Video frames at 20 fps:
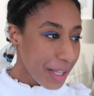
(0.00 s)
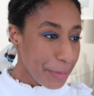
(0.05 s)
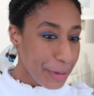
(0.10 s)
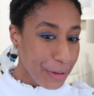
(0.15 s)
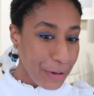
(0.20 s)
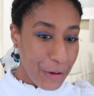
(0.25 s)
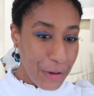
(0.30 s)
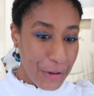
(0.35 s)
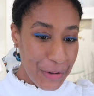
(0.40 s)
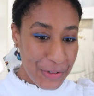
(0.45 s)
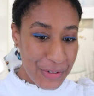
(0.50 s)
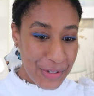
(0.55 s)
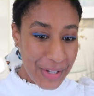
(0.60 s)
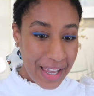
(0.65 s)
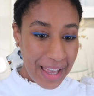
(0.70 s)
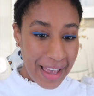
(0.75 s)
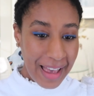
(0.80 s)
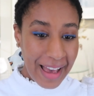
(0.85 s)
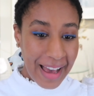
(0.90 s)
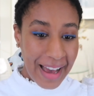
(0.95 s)
because
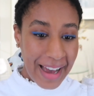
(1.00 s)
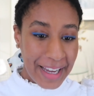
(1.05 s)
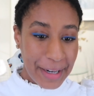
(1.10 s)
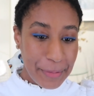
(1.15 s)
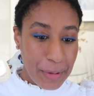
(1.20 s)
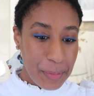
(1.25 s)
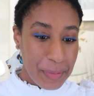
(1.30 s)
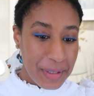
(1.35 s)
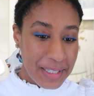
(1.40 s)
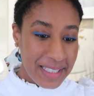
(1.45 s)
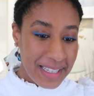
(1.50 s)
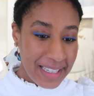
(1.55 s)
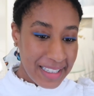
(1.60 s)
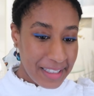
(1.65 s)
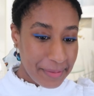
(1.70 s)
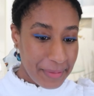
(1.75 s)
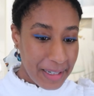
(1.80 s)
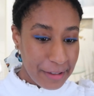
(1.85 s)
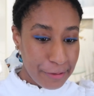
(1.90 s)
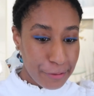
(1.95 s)
I remember
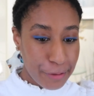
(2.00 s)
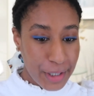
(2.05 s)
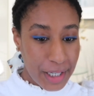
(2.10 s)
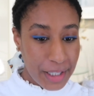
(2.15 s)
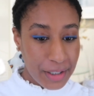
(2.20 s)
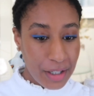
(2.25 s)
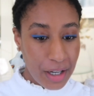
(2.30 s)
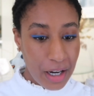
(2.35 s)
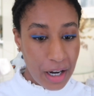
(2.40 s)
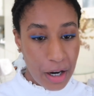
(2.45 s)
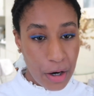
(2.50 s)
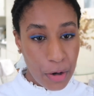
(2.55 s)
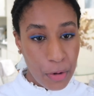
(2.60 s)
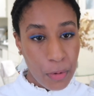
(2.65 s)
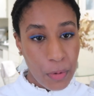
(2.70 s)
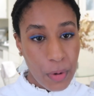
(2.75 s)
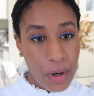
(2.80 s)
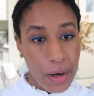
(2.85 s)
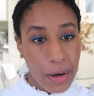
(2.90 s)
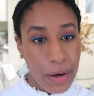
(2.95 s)
telling my friend
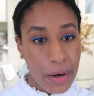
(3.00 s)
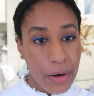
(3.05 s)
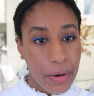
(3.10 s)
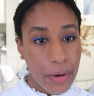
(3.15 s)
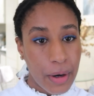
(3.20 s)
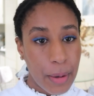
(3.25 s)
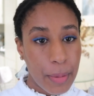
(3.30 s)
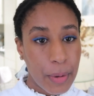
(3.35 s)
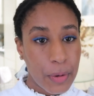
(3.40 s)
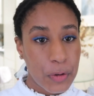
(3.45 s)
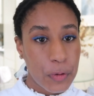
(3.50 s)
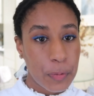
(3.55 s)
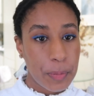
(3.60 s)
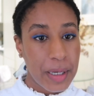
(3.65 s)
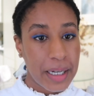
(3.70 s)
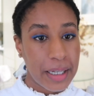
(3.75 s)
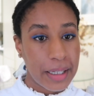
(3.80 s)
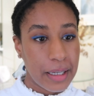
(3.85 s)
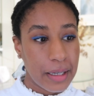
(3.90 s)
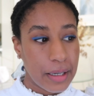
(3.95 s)
how how about
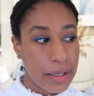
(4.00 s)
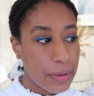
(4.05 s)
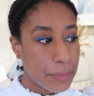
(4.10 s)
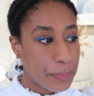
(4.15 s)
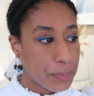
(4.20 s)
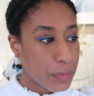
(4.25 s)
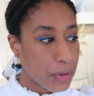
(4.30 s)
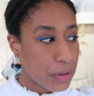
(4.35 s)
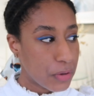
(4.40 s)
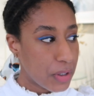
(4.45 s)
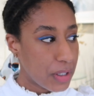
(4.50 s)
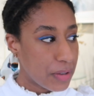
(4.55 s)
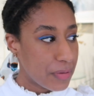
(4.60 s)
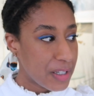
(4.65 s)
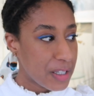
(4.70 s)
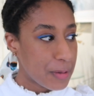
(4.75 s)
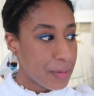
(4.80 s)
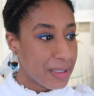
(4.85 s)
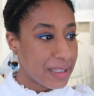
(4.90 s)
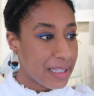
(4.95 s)
my um, the
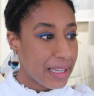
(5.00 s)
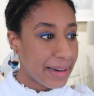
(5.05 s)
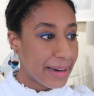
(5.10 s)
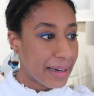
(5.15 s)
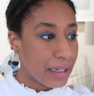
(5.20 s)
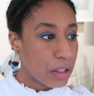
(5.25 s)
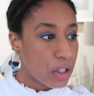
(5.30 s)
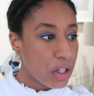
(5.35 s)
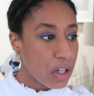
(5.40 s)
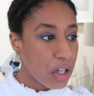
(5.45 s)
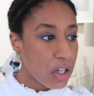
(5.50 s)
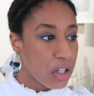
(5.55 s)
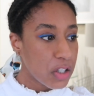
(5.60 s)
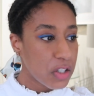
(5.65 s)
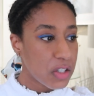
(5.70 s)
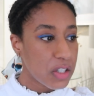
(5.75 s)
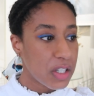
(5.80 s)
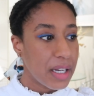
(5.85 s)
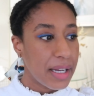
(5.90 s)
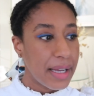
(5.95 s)
investment that I
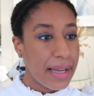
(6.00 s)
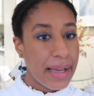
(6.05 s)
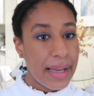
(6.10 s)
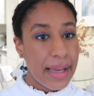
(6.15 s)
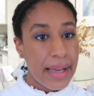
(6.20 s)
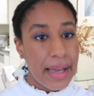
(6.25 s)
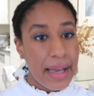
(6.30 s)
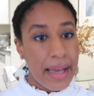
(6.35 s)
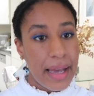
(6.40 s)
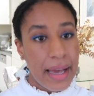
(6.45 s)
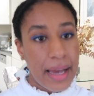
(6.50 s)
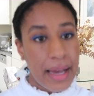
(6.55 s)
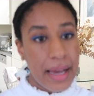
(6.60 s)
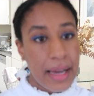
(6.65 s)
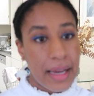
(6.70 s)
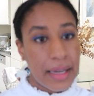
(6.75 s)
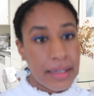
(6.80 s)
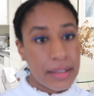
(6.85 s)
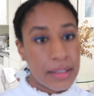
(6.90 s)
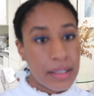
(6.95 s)
lost
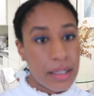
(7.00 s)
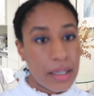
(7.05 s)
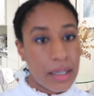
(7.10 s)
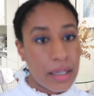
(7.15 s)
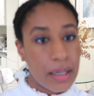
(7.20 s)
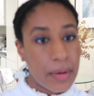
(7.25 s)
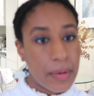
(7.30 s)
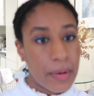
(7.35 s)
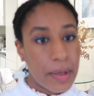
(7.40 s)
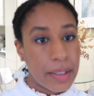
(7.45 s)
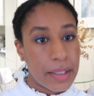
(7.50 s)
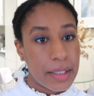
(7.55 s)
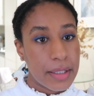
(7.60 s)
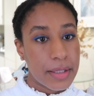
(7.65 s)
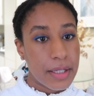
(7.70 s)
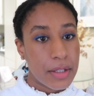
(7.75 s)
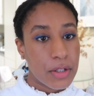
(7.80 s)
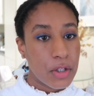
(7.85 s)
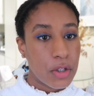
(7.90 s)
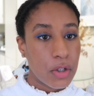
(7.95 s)
and um, and he
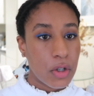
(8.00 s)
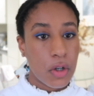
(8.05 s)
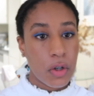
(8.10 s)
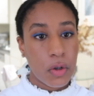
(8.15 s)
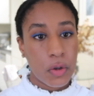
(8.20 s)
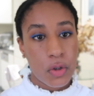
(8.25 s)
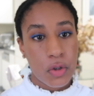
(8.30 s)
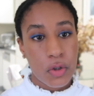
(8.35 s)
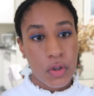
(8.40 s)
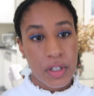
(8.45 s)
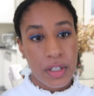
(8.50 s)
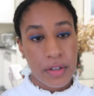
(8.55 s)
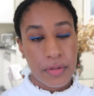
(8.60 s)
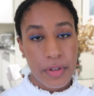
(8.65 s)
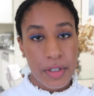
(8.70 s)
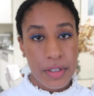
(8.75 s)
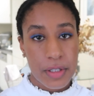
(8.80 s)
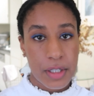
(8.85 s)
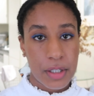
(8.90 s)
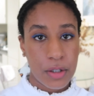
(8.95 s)
said, you know, you should
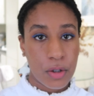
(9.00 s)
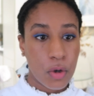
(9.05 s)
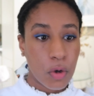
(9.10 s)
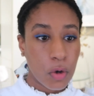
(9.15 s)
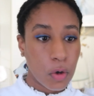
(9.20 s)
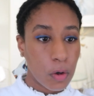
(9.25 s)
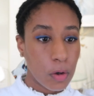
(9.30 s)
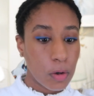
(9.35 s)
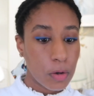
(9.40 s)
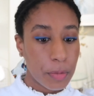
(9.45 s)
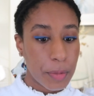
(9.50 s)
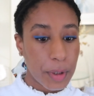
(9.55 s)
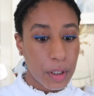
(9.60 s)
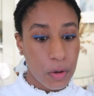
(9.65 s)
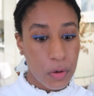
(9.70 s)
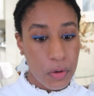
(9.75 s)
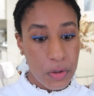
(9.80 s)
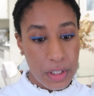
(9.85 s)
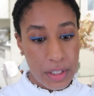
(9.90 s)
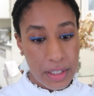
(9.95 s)
invest in gold
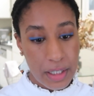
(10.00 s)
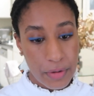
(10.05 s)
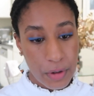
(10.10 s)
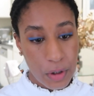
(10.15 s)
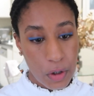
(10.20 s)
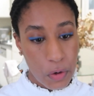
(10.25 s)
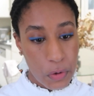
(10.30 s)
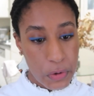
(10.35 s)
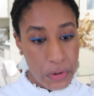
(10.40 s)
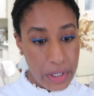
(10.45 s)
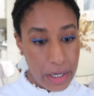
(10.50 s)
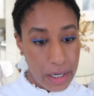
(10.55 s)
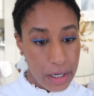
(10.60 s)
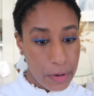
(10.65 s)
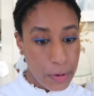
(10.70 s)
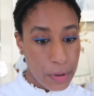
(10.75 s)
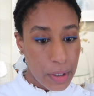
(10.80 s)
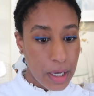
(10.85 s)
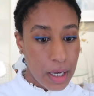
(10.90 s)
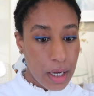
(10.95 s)
because it never goes
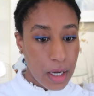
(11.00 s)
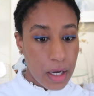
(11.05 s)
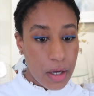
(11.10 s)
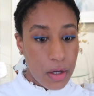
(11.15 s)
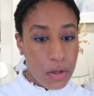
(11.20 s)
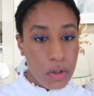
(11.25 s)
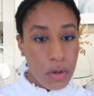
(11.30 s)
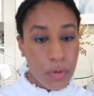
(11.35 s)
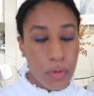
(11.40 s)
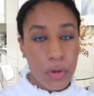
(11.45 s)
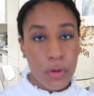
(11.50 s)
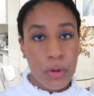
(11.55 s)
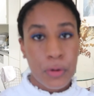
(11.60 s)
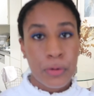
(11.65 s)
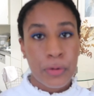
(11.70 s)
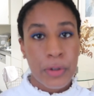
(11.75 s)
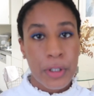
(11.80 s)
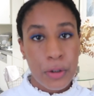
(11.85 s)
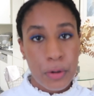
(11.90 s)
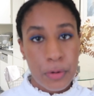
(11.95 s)
down. So for the
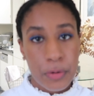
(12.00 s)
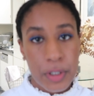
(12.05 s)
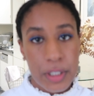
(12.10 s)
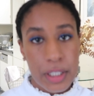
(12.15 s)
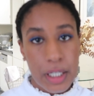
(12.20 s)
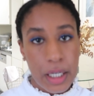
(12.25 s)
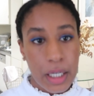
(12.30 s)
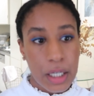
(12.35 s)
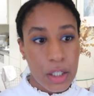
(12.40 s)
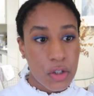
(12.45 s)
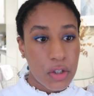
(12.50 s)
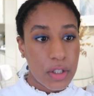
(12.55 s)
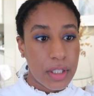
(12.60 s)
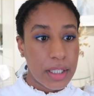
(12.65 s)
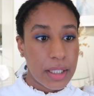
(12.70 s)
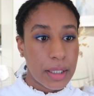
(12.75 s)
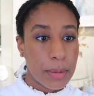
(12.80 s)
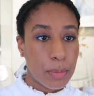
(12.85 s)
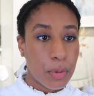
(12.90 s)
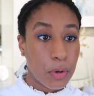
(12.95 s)
fun of it, I
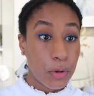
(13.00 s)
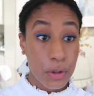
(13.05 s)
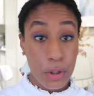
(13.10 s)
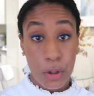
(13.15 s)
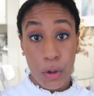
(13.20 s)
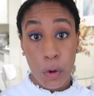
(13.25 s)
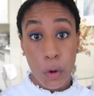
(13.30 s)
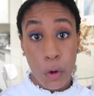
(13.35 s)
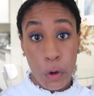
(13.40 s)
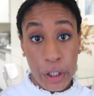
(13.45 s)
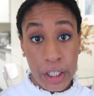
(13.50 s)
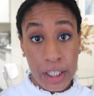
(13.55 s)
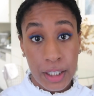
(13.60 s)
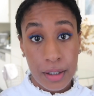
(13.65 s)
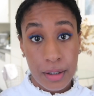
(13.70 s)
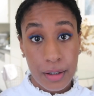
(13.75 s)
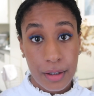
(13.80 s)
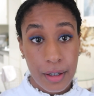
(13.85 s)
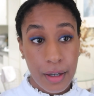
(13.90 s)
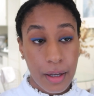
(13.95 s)
actually bought a
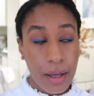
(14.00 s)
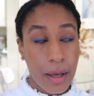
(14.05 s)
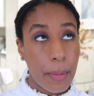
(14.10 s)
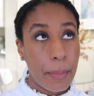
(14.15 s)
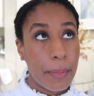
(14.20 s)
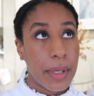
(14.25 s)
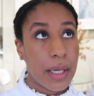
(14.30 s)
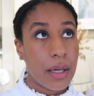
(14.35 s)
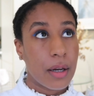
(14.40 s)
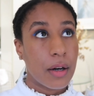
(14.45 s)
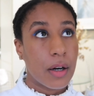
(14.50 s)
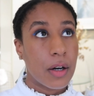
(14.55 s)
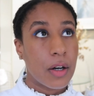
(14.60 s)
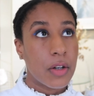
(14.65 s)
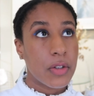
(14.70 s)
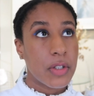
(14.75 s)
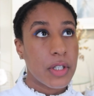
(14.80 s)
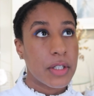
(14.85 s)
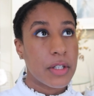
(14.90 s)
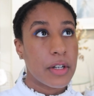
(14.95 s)
coin
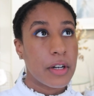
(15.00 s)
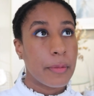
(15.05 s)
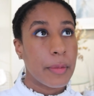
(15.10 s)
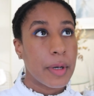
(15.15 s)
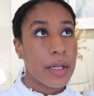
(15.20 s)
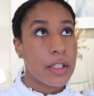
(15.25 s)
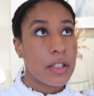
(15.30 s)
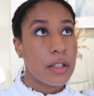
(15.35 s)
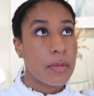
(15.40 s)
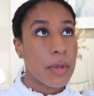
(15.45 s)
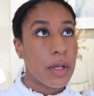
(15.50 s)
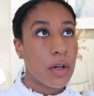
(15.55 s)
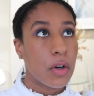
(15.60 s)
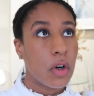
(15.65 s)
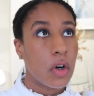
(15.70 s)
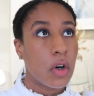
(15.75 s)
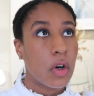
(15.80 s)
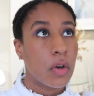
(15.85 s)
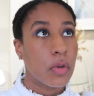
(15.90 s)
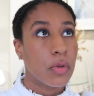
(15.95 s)
because it reminds me
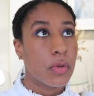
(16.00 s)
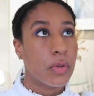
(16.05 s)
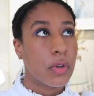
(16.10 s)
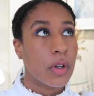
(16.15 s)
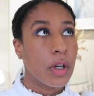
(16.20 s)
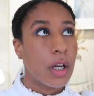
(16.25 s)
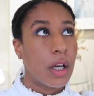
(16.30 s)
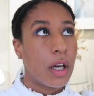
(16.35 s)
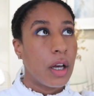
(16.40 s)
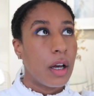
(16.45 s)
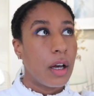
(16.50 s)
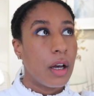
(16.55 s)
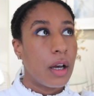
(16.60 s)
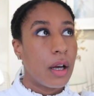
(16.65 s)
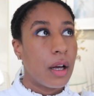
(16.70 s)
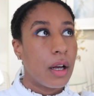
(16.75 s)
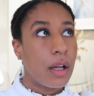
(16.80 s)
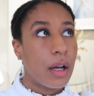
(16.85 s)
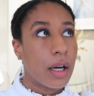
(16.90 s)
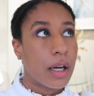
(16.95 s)
of
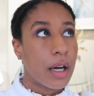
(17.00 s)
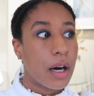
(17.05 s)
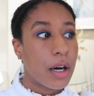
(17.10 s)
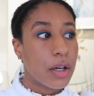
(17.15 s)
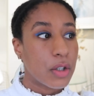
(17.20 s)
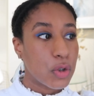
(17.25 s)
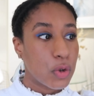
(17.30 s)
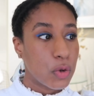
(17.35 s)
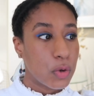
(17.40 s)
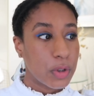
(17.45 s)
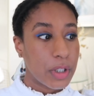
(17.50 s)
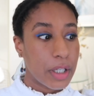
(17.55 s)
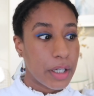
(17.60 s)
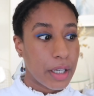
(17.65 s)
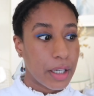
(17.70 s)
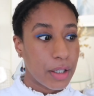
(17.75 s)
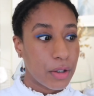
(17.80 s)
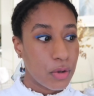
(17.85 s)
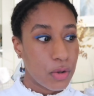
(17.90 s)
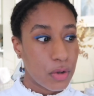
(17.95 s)
uh, a cartoon that
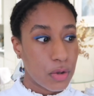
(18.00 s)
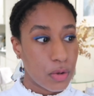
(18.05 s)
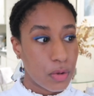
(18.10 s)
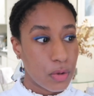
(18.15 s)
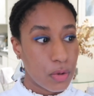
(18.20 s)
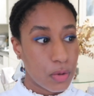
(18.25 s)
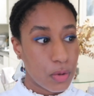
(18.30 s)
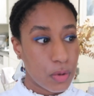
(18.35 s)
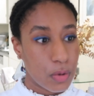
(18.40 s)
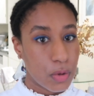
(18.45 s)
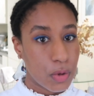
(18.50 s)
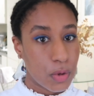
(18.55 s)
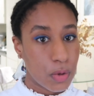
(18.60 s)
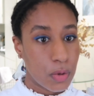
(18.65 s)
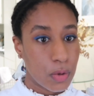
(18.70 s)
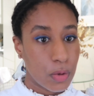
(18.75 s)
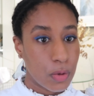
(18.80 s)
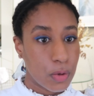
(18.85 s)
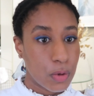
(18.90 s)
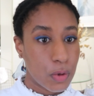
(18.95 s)
I used to to
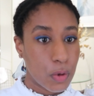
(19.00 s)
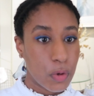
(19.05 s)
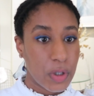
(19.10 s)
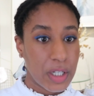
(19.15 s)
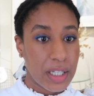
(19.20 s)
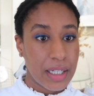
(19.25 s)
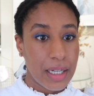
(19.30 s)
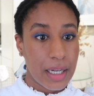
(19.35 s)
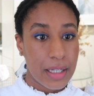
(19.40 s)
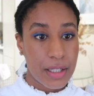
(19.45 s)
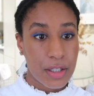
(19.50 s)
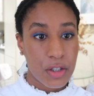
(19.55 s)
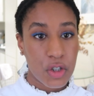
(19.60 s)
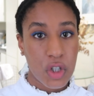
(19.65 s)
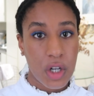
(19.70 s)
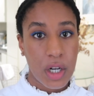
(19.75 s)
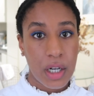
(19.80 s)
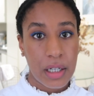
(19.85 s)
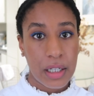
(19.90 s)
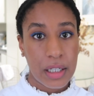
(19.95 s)
to to read as a
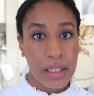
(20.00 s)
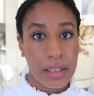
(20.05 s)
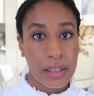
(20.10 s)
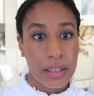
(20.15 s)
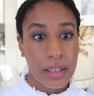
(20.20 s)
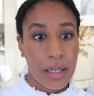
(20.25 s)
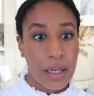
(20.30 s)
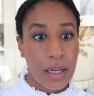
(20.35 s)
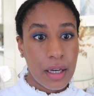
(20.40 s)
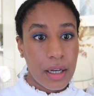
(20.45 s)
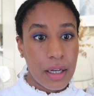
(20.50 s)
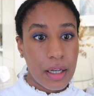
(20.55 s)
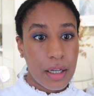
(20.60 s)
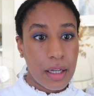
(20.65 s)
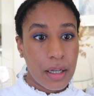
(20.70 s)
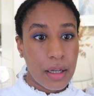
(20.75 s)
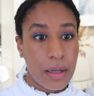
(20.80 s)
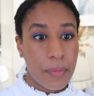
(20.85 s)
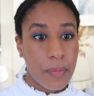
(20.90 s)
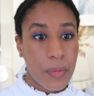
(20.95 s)
child.
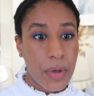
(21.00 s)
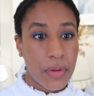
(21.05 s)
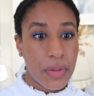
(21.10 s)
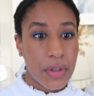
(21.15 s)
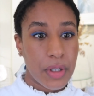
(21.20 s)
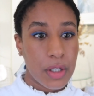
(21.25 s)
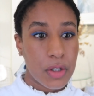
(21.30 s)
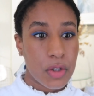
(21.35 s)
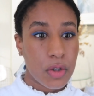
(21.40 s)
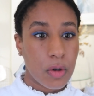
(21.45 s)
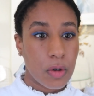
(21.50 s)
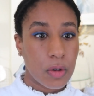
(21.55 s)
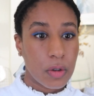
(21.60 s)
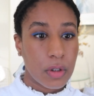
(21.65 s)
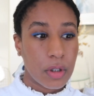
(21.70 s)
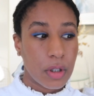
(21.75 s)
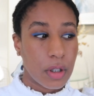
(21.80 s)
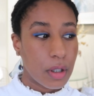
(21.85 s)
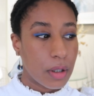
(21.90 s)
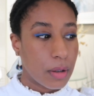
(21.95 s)
Um, I think it's
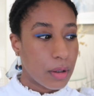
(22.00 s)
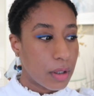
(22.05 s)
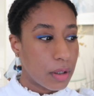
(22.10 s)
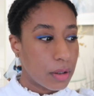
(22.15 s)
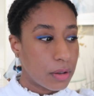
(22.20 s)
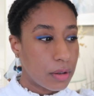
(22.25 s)
called uh,